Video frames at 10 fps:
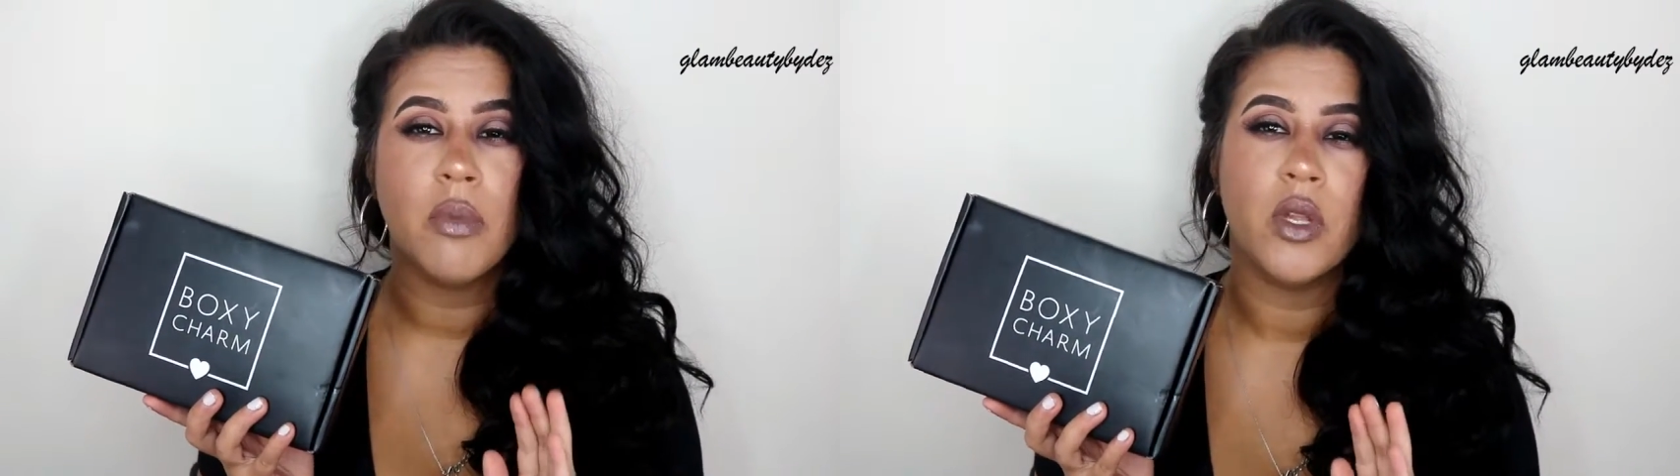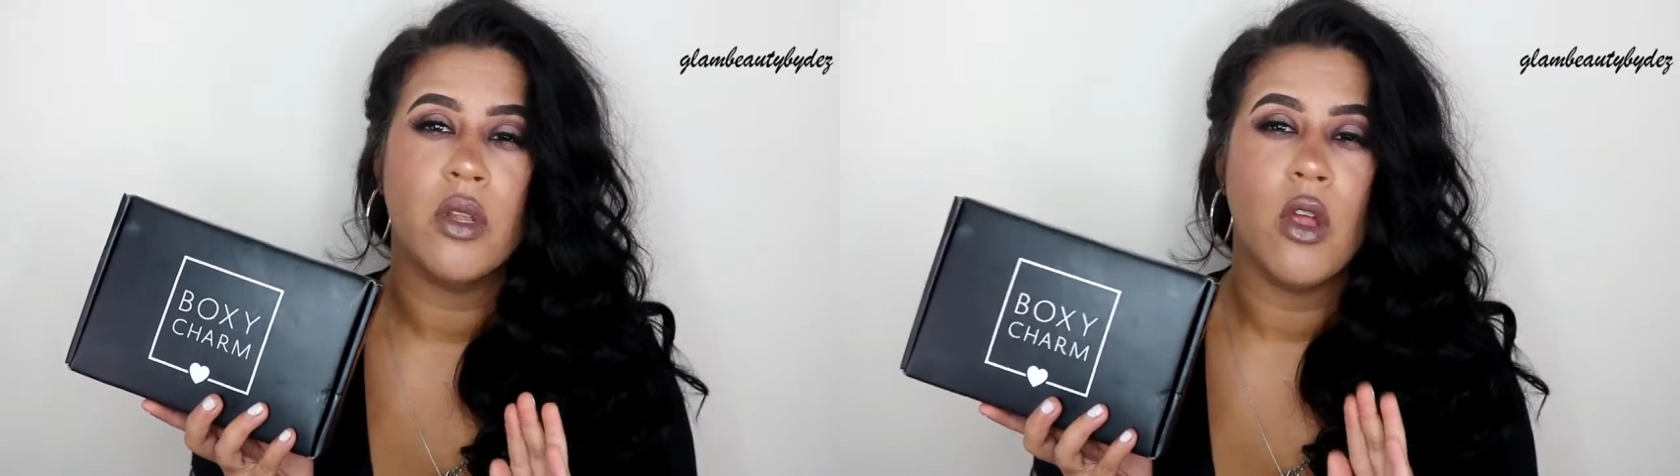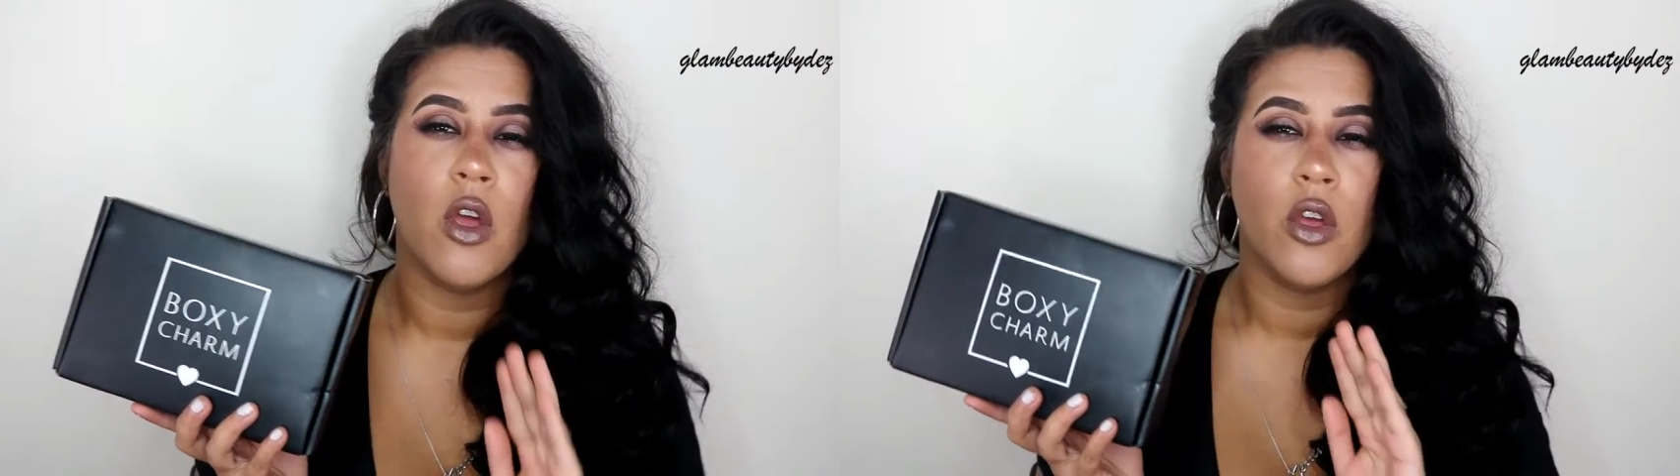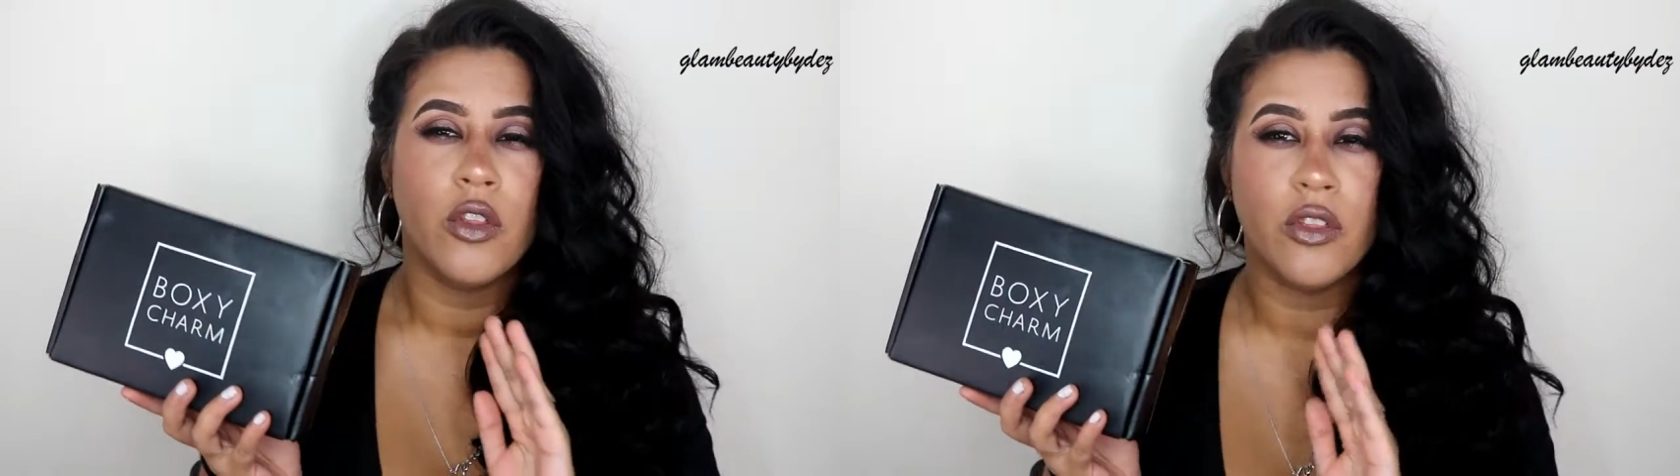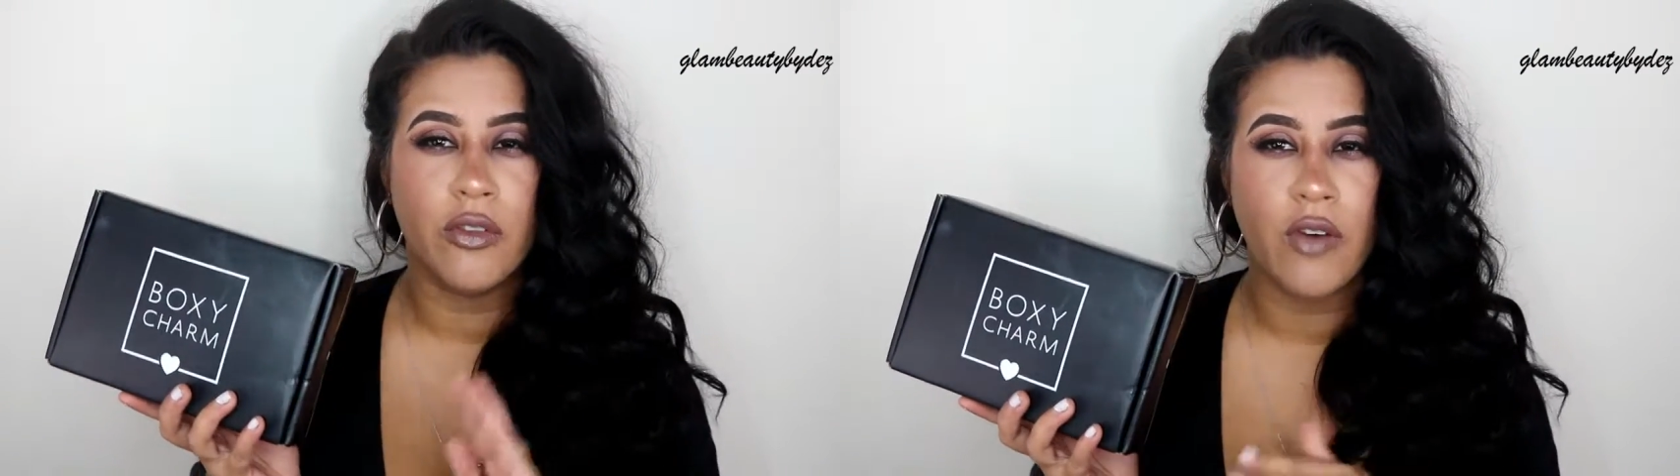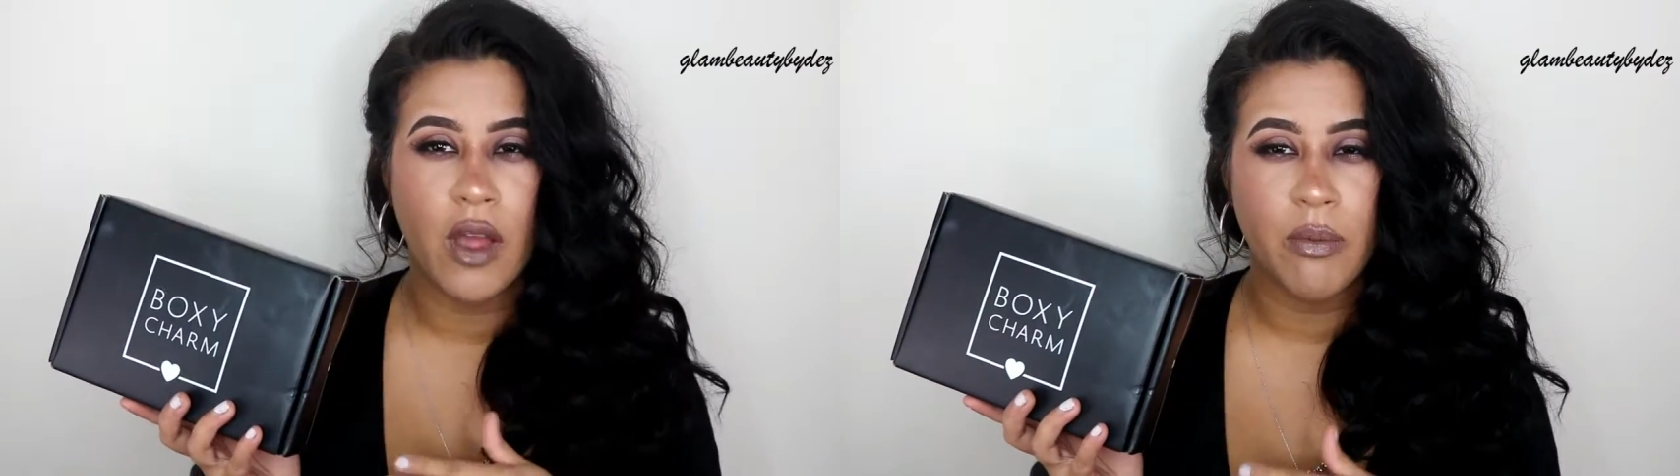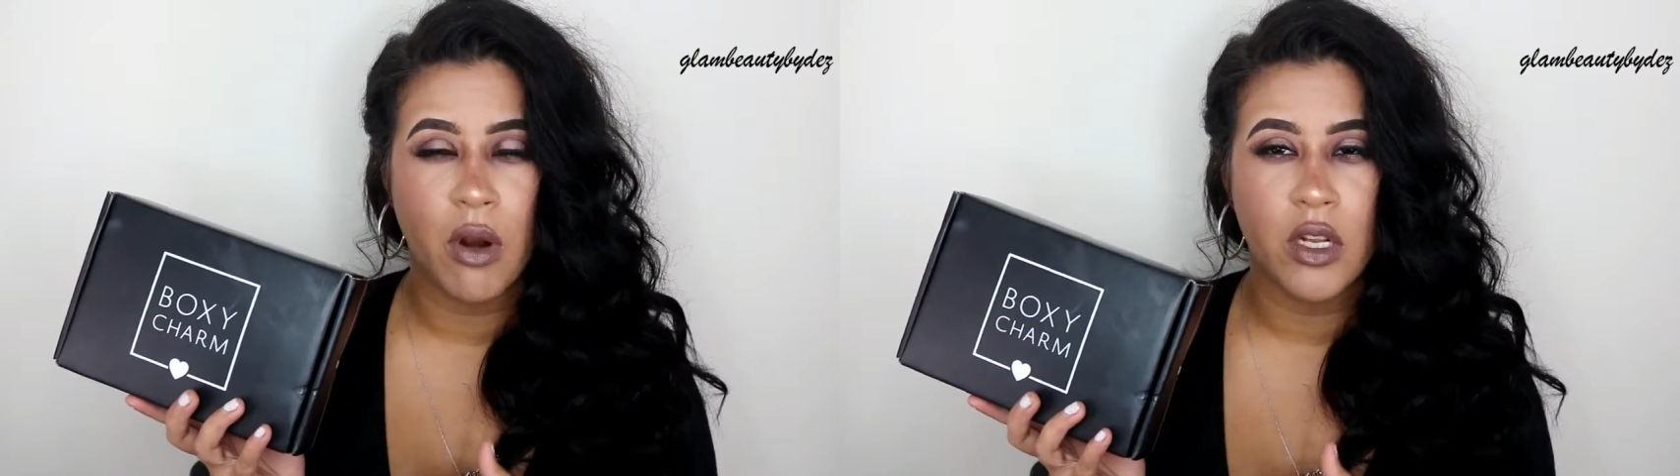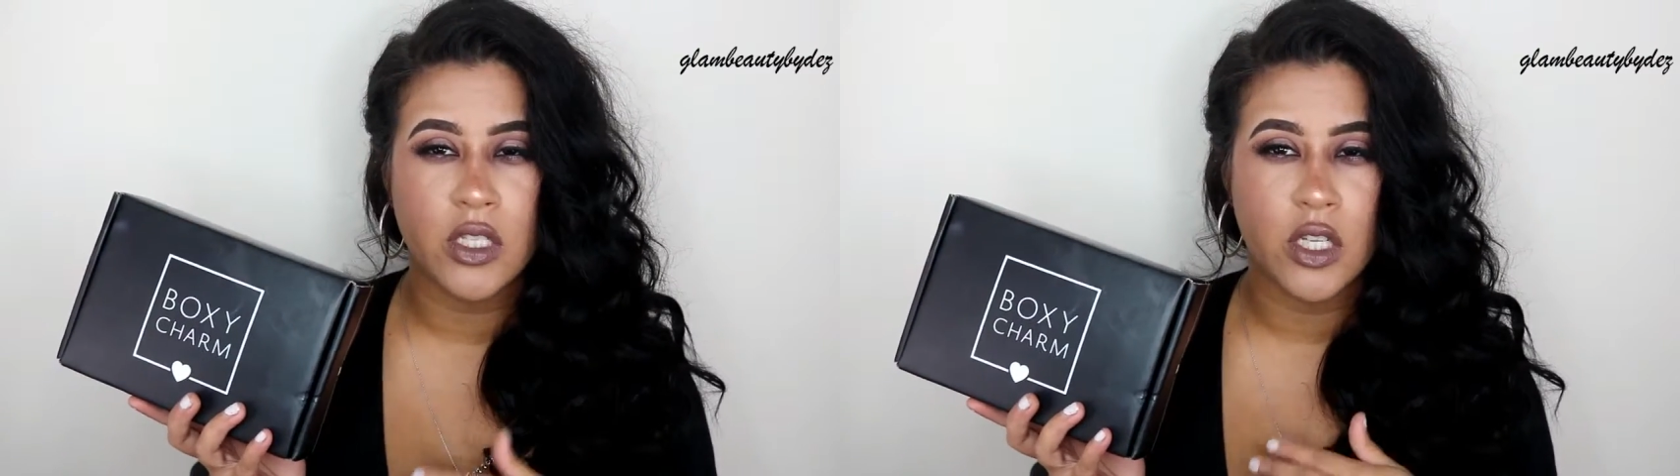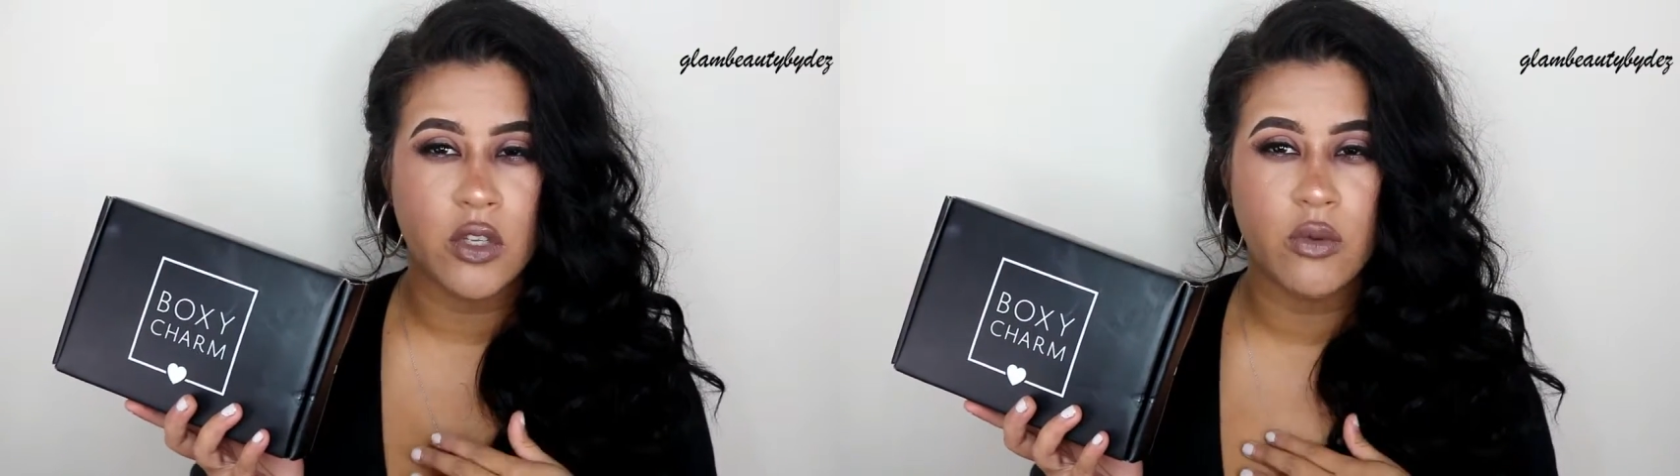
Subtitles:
but the 5 products that